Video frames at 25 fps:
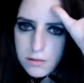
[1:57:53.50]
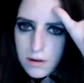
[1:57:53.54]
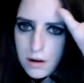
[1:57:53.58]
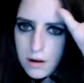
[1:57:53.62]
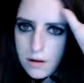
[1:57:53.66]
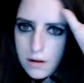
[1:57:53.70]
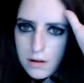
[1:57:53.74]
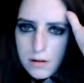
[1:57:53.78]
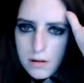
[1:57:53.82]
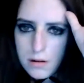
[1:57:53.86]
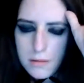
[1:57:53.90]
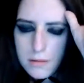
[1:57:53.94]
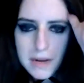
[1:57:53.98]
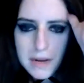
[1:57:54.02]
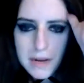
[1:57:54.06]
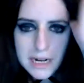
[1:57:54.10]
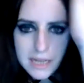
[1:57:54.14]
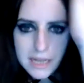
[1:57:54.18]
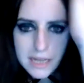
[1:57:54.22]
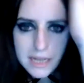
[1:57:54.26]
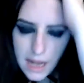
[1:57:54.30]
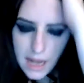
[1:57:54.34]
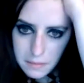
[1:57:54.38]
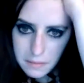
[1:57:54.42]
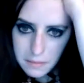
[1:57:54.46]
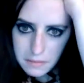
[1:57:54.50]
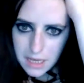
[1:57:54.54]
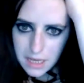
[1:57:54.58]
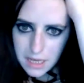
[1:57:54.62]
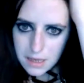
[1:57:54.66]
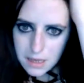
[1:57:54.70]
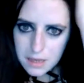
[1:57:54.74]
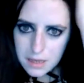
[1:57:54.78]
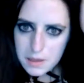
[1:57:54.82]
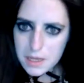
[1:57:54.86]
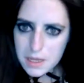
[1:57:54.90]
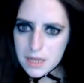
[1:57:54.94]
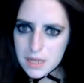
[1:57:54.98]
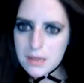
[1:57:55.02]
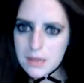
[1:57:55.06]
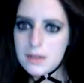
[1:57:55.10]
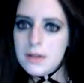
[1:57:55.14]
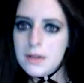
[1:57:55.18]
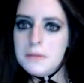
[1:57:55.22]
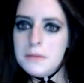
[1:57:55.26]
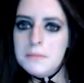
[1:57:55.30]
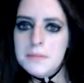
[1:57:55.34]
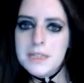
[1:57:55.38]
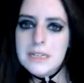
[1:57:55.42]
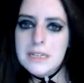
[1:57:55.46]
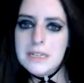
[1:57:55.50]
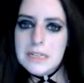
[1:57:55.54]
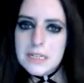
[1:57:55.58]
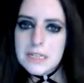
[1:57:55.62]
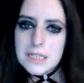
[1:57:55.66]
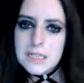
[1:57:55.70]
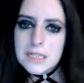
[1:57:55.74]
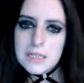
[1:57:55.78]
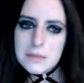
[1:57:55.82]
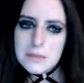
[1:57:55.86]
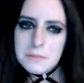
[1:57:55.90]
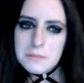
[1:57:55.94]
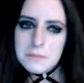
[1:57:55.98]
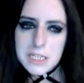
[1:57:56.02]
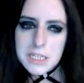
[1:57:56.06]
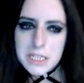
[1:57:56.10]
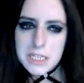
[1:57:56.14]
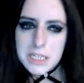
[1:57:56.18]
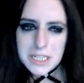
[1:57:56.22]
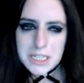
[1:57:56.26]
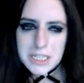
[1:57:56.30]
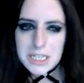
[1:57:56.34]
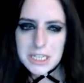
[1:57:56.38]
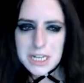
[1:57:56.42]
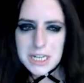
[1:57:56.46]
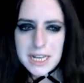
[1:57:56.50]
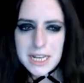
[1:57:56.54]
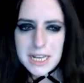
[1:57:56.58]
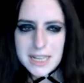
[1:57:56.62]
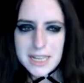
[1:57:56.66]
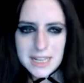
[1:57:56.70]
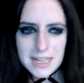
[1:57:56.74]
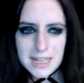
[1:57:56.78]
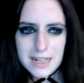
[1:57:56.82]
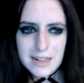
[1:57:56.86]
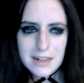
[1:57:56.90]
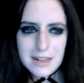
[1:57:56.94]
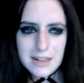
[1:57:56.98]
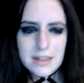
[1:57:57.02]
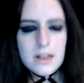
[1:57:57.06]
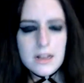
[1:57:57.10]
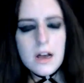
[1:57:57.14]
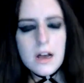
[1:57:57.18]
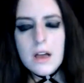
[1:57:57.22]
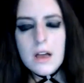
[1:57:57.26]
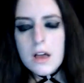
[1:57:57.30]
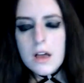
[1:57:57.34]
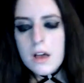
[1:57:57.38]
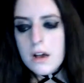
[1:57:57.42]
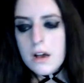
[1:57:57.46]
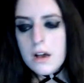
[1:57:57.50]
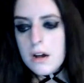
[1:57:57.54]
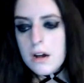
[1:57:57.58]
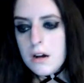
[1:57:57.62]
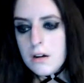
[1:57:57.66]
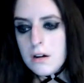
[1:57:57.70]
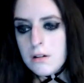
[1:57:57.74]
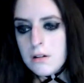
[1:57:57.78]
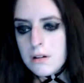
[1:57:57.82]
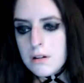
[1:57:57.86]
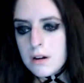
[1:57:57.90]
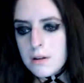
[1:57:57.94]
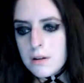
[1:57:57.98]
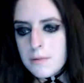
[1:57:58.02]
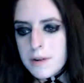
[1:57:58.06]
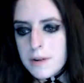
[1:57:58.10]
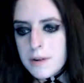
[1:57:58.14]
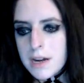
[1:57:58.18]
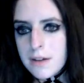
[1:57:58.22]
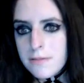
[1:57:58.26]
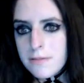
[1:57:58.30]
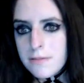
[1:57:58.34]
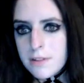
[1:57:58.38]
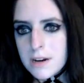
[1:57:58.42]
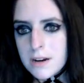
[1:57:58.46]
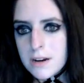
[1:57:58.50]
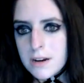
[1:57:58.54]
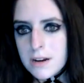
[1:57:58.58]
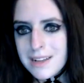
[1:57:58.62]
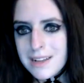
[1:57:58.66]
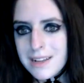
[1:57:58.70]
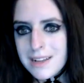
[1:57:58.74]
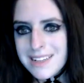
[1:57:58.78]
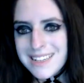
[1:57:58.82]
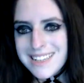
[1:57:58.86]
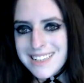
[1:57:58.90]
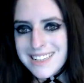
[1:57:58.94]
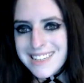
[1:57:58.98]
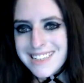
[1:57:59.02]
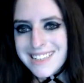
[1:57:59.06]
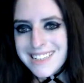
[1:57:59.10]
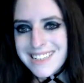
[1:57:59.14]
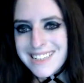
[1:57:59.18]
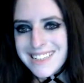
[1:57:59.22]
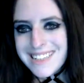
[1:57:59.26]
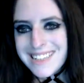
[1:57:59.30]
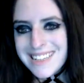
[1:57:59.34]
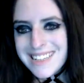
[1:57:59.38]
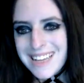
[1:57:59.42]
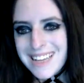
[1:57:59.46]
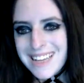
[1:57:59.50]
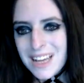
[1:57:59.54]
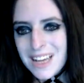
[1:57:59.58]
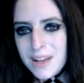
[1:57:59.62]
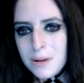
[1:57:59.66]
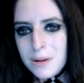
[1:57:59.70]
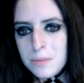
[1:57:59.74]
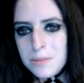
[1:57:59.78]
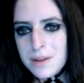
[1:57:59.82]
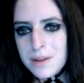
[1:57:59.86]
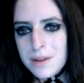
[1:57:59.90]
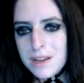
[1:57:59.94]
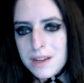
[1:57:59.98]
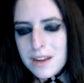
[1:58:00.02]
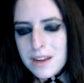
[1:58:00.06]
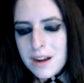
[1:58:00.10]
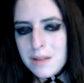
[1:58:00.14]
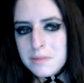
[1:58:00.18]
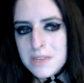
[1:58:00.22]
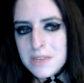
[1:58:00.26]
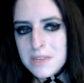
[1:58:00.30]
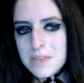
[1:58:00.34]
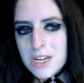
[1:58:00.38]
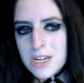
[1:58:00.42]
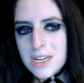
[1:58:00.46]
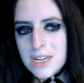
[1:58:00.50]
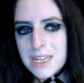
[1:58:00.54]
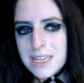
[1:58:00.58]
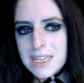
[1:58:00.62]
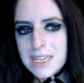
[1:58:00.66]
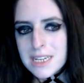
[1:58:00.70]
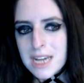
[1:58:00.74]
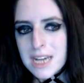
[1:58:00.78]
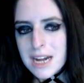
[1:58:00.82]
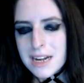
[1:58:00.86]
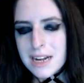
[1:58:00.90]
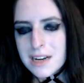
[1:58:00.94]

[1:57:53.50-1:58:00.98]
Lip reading: money at me because I'm a shill or whatever. But I'm starting to get tired